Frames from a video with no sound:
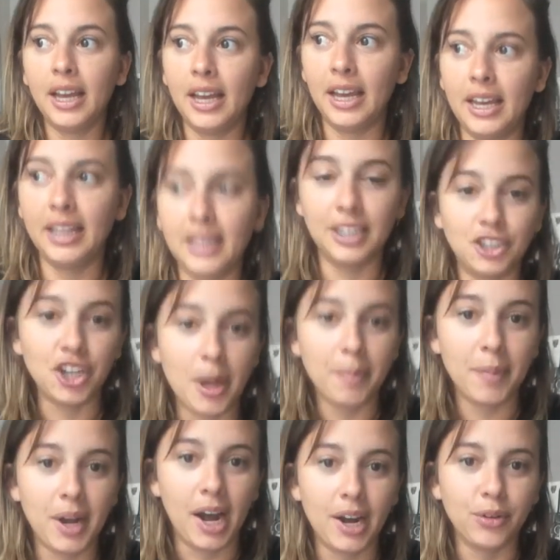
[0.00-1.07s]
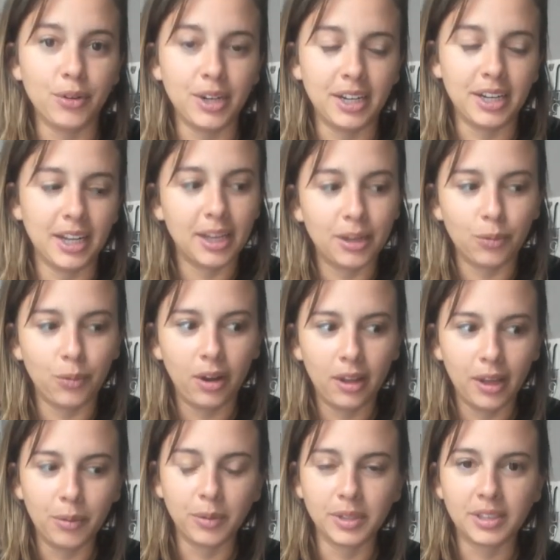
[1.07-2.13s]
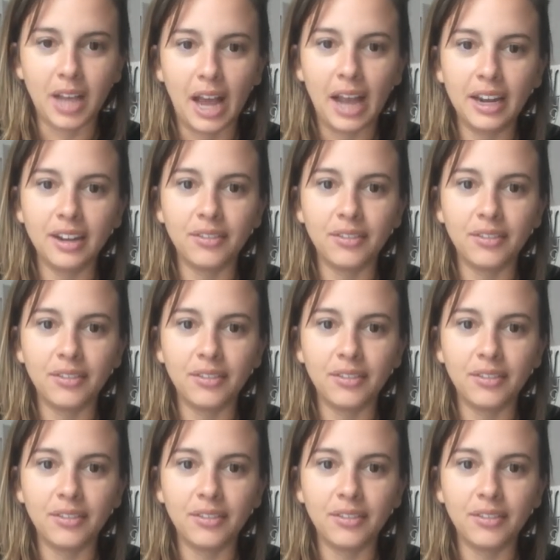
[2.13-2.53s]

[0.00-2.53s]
in the Gemini reading, it was kind